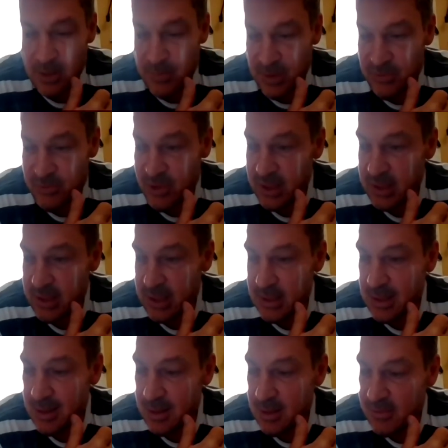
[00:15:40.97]
I'd been
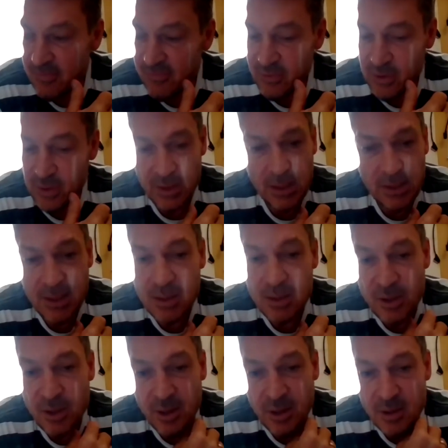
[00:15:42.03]
drinking. The funny thing,
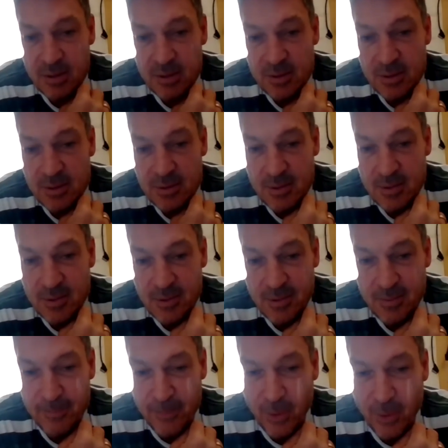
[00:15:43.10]
it didn't hurt,
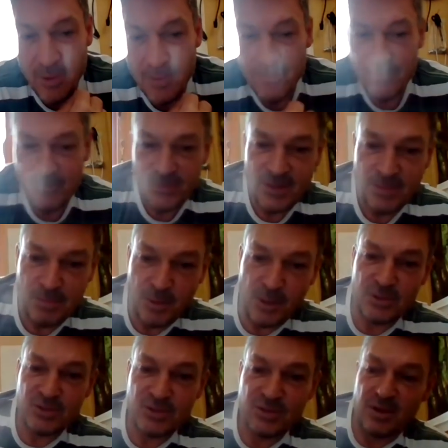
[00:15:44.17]
but
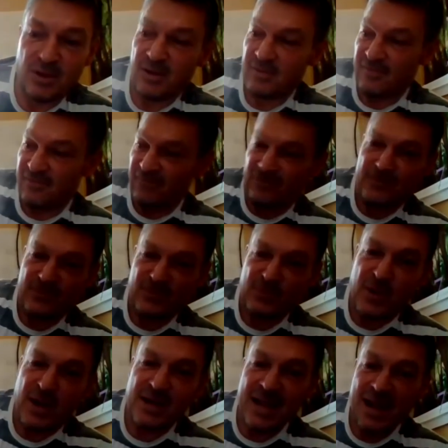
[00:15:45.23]
the blood started
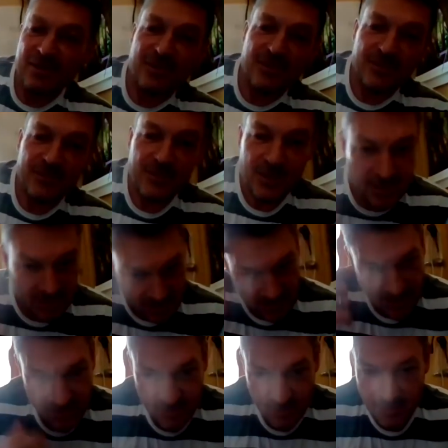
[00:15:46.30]
spraying out,
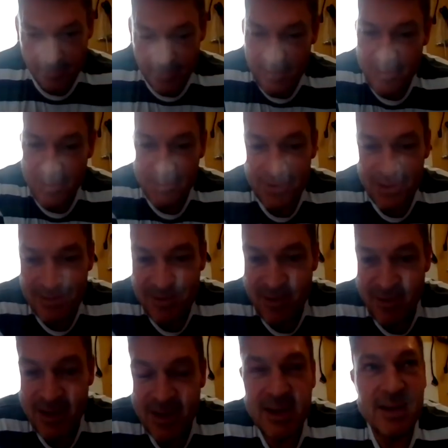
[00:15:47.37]
and I thought maybe I'm
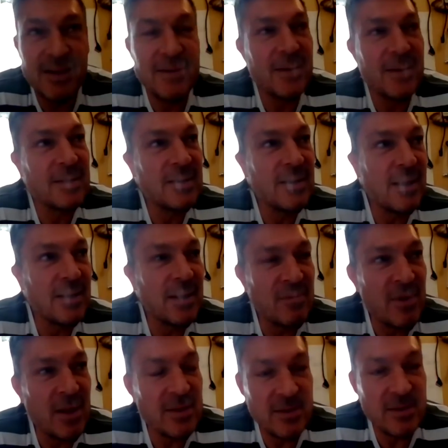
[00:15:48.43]
going to die here. And
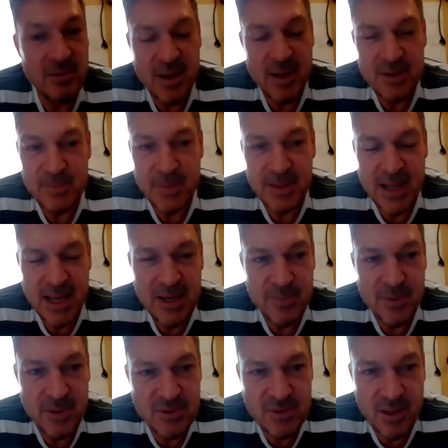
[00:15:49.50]
I ran to
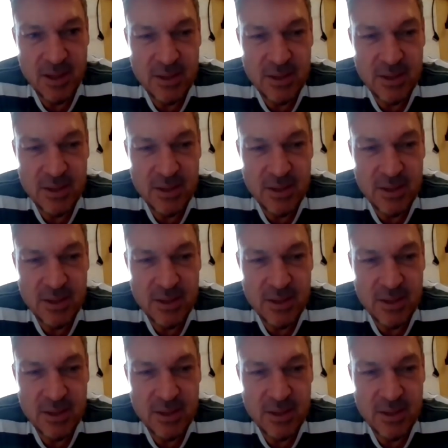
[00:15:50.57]
my neighbour.